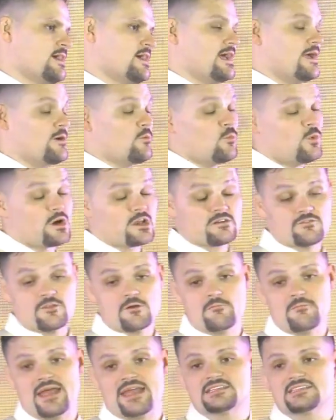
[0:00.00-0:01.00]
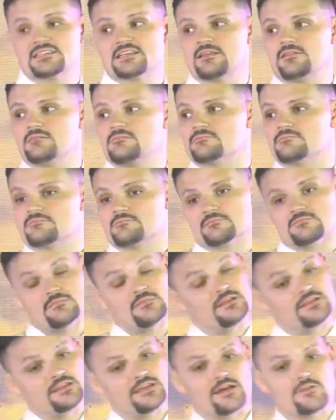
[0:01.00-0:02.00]
If one of them makes it,
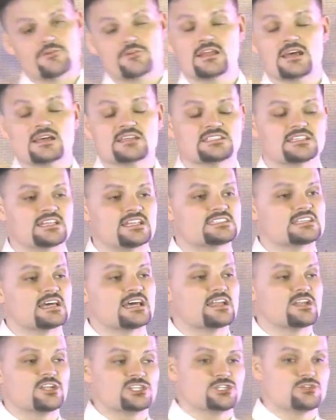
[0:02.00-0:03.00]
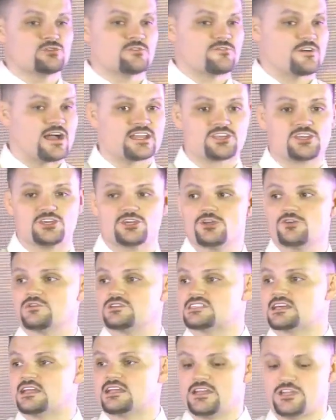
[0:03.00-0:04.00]
the other doesn't. It's not an issue of IQ,
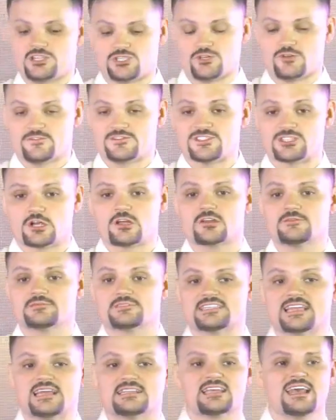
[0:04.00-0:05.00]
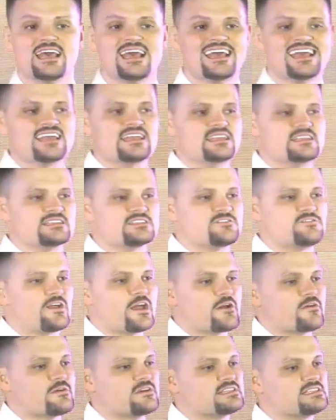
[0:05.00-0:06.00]
it's not an issue of circumstance. It is
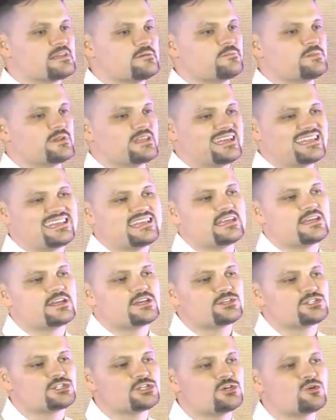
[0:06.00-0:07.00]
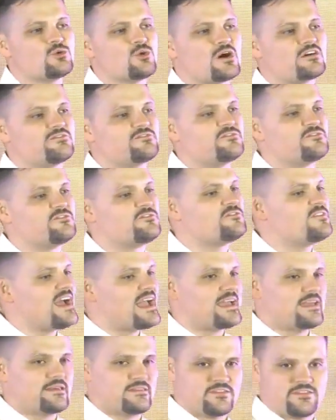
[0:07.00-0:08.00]
very simply of faith.